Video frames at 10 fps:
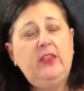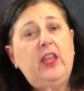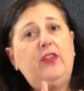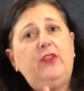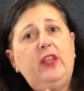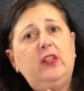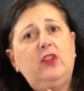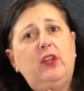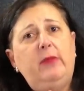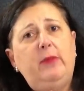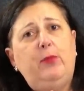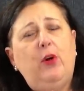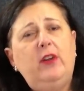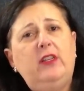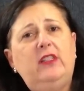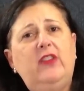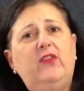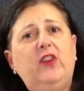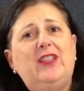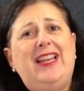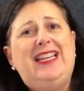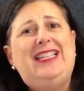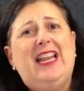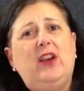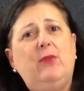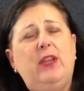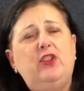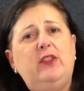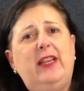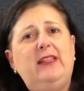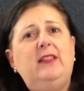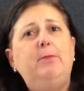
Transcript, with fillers: The other thing that's going to be important is if there's any decoration that is